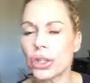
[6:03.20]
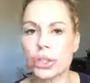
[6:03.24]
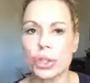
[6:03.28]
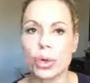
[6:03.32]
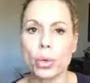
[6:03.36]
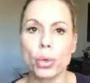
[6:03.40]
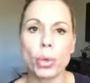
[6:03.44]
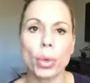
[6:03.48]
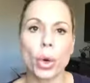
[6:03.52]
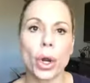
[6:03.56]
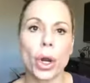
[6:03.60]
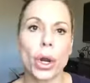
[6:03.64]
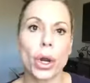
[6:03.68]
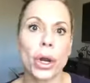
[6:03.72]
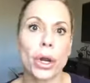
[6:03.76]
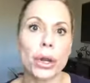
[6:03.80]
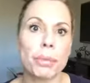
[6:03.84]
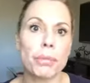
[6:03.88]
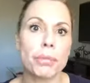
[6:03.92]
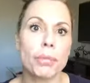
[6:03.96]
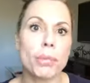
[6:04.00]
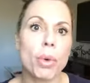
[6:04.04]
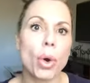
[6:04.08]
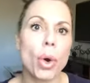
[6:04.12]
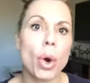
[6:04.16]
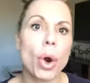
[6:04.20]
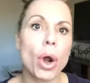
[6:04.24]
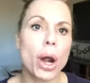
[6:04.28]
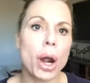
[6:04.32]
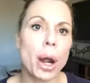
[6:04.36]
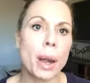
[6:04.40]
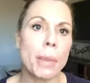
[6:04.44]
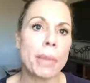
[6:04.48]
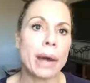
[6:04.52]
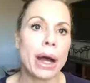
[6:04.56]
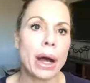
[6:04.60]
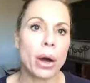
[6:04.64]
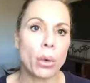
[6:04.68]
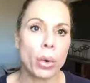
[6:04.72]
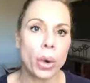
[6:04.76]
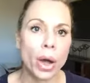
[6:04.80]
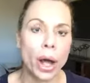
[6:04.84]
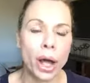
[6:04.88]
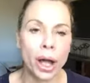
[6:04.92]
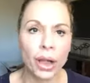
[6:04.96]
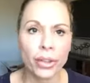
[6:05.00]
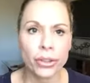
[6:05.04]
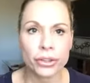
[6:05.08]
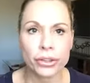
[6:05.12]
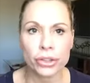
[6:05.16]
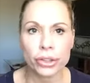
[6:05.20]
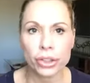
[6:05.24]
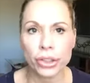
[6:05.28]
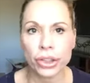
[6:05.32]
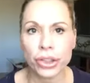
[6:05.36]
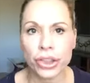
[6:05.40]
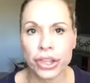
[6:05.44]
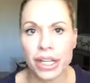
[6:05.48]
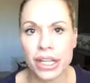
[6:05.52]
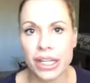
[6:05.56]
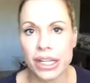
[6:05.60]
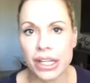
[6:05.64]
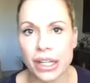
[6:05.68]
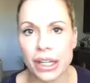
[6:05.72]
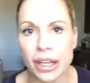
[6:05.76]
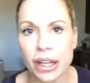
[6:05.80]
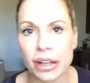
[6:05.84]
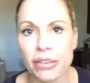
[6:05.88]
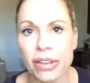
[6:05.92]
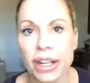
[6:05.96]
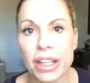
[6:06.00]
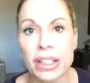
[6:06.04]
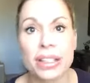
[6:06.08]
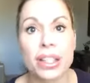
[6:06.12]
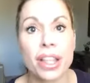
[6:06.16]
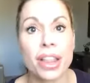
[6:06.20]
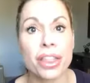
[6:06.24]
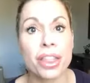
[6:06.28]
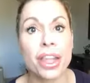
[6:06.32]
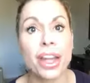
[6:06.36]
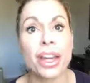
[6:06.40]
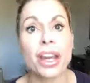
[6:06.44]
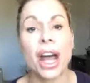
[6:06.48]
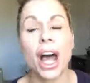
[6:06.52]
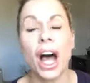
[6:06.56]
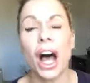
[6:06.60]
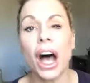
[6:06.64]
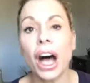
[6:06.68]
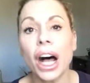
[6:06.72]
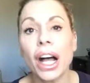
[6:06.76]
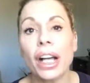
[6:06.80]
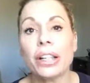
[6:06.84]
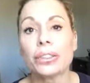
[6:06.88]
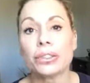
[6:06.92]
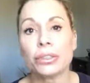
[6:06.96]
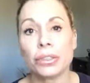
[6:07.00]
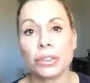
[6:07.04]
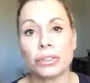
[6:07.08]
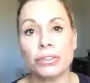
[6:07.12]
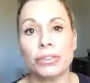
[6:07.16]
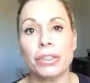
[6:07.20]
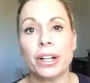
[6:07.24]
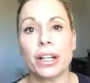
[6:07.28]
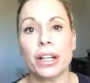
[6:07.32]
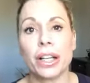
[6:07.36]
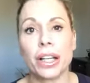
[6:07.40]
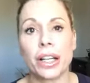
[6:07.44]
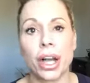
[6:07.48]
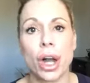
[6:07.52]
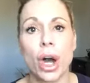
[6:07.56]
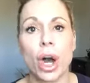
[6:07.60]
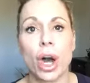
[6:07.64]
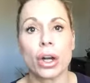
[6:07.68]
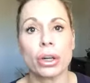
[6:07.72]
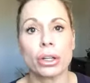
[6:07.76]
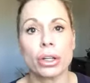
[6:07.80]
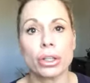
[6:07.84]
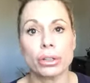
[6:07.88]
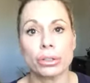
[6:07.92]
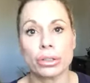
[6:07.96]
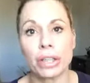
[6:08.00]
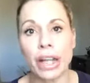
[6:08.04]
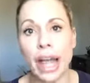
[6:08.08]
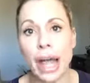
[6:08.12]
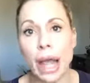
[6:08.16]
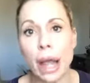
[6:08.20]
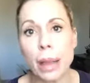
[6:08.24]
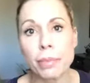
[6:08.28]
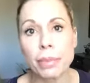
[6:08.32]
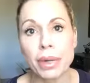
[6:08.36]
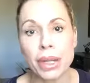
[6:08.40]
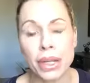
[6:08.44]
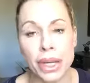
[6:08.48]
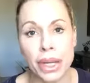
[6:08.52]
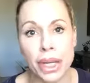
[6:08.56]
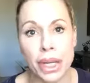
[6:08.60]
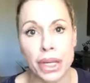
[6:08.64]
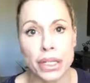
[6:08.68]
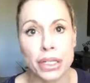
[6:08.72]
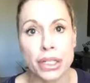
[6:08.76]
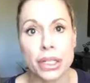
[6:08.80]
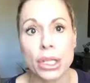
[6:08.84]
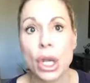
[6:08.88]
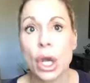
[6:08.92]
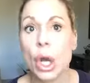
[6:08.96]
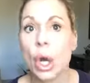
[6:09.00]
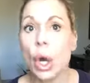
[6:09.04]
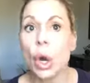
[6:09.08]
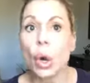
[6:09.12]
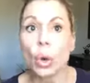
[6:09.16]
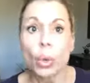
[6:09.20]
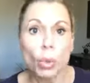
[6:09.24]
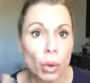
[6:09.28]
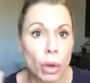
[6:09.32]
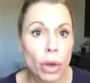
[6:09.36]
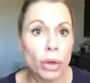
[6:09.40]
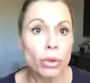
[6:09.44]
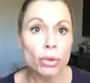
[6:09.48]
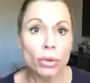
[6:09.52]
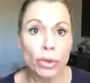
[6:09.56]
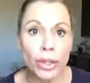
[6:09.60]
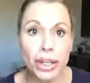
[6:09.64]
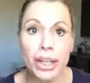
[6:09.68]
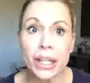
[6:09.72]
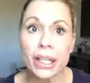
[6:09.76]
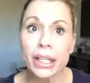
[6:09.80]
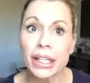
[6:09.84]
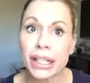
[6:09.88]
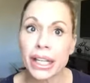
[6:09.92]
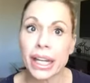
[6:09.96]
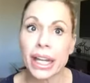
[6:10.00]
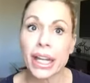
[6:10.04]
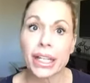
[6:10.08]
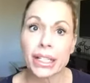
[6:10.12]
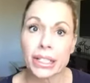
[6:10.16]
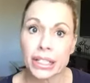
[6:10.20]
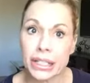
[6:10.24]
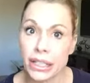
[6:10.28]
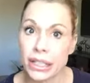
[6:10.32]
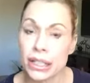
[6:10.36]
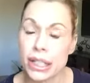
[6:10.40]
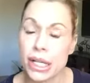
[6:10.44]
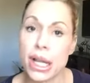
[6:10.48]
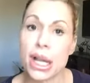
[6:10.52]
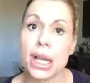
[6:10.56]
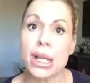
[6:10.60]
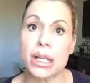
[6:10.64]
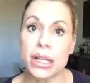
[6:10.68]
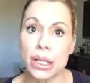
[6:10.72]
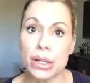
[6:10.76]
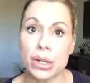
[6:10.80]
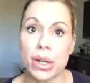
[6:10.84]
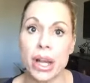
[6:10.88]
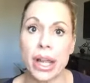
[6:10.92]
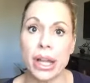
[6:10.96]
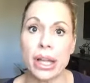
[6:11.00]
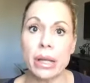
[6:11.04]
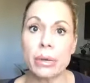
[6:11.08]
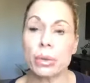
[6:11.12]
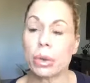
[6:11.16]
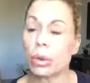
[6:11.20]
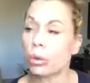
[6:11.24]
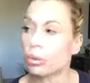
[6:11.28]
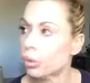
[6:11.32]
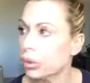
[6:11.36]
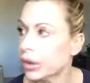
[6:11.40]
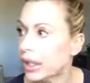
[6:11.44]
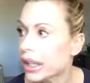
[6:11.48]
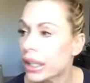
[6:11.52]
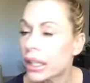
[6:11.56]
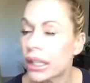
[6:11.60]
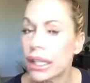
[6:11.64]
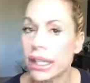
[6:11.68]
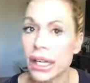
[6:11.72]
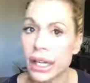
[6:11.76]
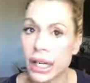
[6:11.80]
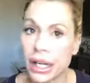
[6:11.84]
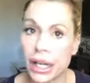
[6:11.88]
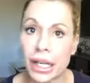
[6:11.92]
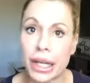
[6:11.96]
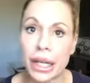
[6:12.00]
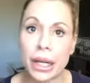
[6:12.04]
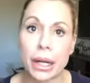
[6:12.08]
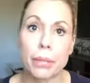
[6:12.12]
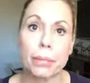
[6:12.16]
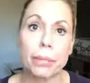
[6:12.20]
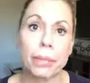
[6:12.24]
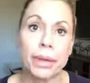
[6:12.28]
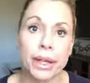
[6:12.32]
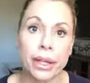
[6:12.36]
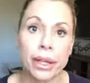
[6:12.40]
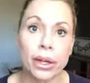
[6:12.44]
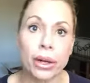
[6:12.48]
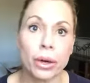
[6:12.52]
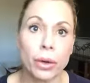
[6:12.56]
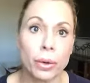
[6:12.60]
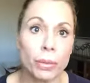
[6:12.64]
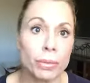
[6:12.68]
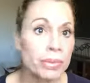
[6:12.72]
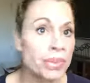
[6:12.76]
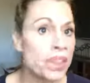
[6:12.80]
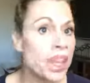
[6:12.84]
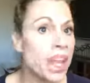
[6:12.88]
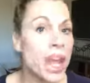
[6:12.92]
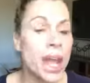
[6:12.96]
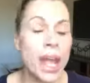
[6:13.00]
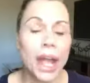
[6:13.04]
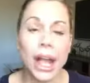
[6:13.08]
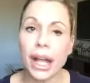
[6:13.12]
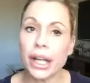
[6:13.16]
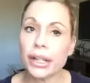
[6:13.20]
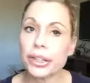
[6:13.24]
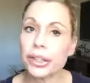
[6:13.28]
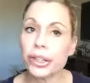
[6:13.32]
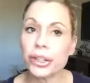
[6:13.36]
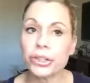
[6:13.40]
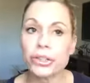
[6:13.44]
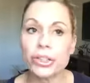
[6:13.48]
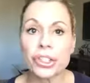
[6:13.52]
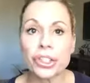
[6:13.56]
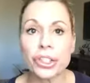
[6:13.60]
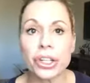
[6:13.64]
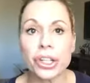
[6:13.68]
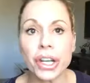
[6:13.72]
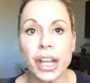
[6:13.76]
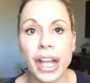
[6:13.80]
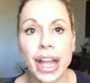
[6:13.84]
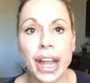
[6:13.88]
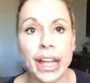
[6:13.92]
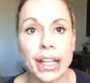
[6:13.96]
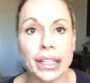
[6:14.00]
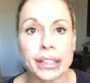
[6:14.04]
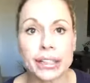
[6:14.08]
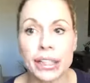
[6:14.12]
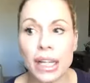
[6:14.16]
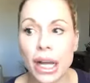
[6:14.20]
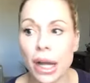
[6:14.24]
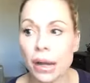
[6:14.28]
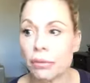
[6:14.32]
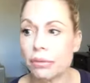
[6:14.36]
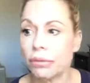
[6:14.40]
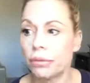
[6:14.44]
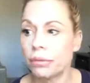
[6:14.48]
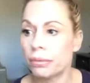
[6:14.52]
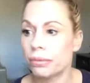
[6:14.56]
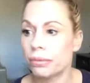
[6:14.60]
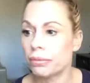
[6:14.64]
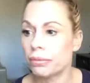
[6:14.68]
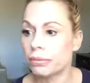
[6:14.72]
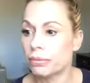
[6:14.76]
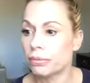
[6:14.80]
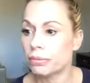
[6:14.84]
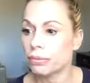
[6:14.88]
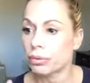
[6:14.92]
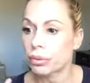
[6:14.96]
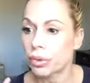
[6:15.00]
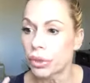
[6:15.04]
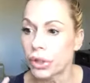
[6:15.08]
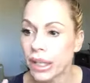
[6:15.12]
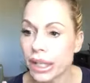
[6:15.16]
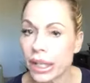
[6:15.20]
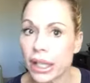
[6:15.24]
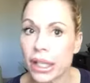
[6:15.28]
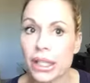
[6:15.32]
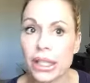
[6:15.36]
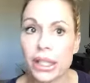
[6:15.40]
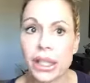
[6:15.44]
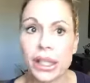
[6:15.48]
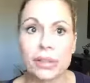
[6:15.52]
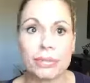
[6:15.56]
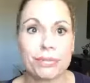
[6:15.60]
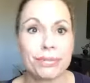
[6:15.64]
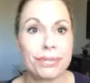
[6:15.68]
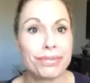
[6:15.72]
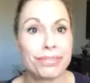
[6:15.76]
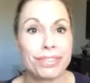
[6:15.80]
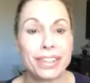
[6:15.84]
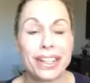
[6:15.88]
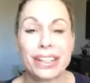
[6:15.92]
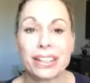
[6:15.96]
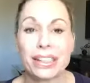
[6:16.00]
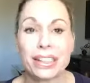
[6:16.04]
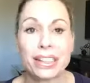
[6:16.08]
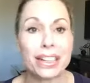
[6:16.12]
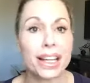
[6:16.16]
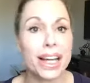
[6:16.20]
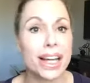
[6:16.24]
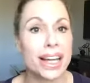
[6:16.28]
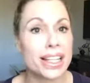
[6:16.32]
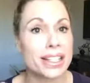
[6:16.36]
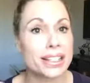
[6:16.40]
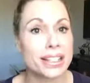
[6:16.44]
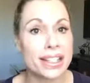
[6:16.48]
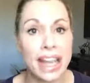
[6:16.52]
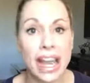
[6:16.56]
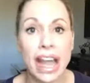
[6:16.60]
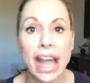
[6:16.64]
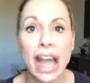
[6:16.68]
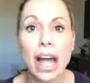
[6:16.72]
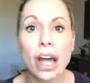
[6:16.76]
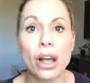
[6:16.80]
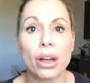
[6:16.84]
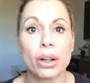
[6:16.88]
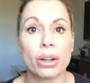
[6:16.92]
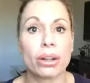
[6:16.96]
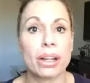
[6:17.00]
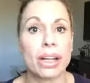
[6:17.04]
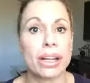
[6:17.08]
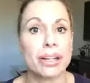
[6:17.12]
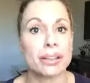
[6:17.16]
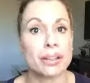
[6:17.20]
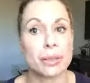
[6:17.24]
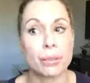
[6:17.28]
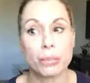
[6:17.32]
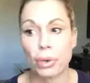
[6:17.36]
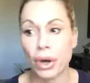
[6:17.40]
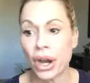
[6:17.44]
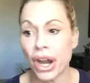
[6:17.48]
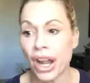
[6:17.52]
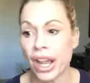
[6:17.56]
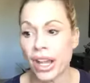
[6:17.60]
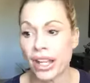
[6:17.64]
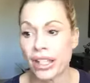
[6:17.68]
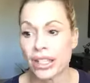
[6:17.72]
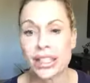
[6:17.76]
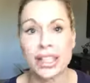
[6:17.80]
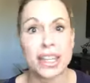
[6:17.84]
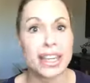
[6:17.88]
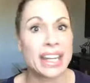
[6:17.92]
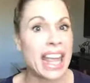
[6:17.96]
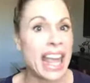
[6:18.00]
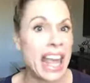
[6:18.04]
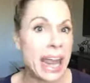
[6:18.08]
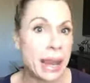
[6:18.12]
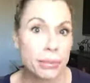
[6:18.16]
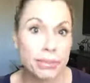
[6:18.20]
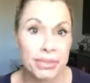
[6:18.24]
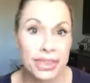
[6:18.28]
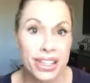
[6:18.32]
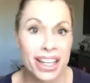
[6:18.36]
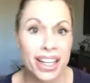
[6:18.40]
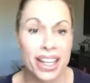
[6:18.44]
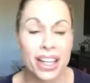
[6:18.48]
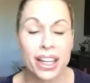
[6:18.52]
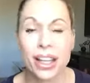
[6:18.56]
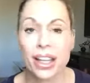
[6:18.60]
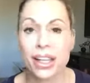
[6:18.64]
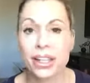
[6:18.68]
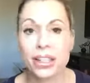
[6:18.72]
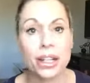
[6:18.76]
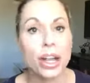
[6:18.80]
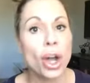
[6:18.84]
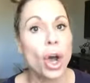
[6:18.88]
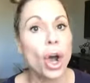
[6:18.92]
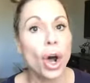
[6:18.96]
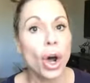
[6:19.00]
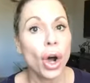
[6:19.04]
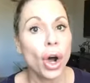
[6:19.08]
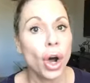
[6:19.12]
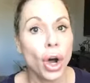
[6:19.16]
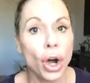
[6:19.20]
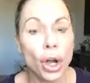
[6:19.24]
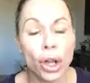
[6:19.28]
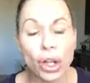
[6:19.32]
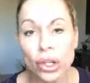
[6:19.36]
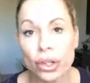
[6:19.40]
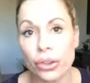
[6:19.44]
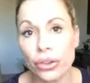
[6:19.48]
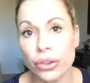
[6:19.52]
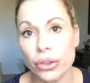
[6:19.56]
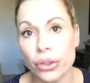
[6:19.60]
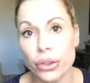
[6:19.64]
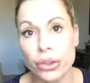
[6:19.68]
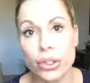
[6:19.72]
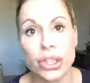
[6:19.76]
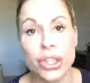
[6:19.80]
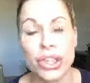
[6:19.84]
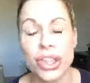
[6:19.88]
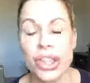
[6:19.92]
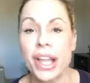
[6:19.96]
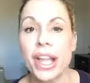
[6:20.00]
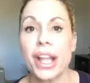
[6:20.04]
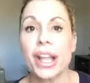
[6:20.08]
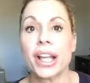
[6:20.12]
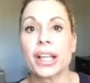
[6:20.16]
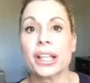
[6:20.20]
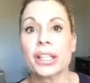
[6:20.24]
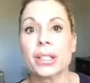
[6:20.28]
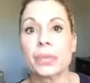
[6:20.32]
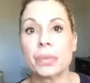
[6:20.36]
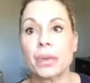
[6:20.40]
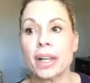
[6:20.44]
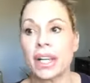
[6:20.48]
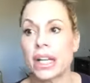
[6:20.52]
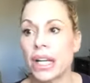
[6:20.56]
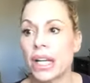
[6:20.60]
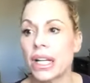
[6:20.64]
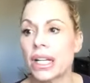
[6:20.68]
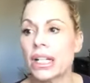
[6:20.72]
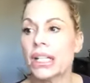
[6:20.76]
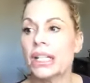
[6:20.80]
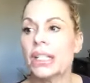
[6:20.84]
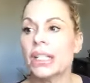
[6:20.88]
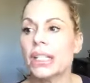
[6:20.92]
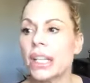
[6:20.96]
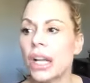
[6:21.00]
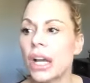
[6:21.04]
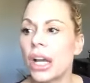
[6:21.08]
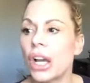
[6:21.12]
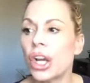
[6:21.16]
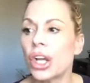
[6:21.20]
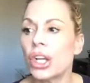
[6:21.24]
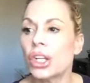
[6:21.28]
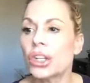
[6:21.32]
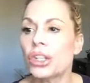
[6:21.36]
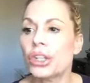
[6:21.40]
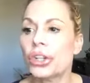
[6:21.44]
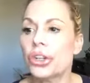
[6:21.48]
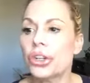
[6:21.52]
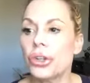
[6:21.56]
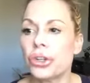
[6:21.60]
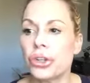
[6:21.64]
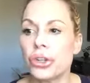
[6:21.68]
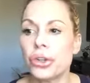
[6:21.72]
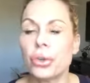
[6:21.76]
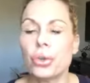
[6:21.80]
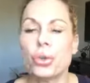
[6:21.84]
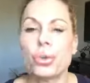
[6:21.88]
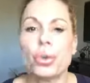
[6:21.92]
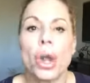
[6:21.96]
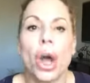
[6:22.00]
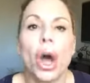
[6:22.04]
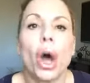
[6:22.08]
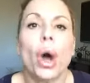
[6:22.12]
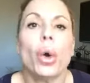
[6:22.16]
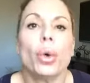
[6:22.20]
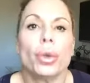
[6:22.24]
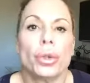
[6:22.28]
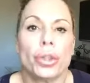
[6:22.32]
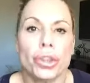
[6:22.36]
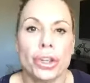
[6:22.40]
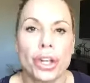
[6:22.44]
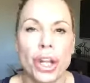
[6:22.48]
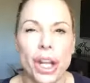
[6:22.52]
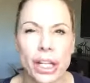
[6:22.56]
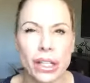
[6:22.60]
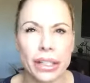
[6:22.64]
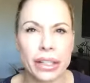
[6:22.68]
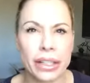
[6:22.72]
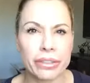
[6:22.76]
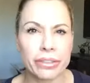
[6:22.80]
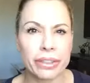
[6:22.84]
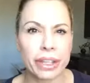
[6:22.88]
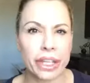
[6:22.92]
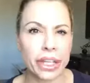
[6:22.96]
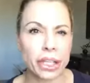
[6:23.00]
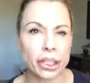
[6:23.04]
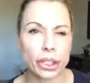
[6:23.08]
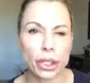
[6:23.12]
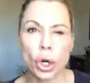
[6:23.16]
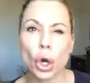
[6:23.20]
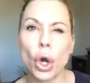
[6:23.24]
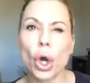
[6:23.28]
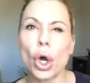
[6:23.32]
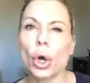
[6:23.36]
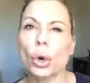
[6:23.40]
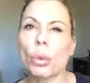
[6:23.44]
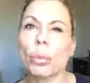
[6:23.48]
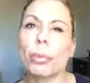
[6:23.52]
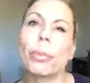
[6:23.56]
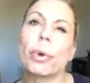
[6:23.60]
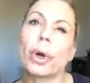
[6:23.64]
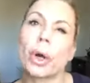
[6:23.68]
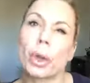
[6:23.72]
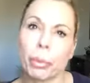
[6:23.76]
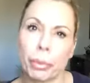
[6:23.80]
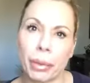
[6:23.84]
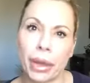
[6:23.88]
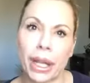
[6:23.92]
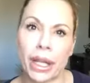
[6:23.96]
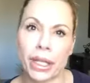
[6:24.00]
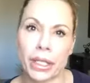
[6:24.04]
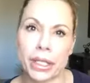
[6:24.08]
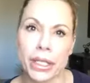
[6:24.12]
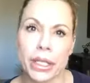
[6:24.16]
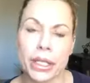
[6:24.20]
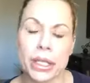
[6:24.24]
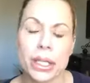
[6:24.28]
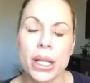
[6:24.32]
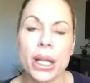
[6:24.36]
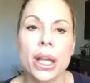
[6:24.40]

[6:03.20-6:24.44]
to worry more about what others are thinking of us than us fulfilling our own happiness, we're really getting stuck, okay? We're really getting in a pickle, and you're just going to end up really feeling kind of down and depressed and empty and all of those things, because you, you know you're not living in your own purpose.